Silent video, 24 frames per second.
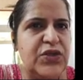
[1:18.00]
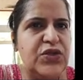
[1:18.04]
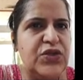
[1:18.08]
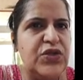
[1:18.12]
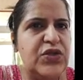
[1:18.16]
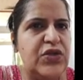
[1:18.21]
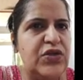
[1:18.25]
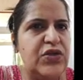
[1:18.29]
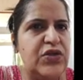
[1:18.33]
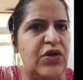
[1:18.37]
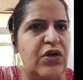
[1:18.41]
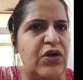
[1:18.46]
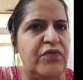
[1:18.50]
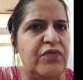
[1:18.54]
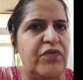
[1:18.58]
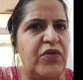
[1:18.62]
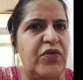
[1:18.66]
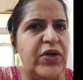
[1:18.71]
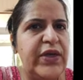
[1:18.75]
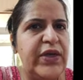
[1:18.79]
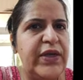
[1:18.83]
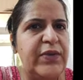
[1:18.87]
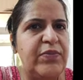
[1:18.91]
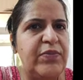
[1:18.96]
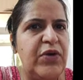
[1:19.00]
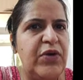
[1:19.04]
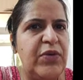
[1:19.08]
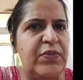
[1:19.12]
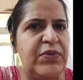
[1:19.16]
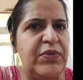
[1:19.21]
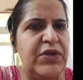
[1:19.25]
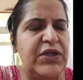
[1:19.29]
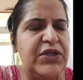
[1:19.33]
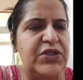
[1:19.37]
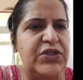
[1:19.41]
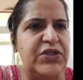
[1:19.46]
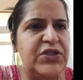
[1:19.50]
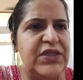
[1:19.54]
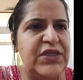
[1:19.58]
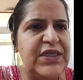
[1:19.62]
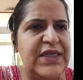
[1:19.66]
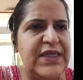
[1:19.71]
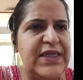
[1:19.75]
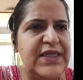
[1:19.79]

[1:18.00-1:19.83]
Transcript: So the non-working population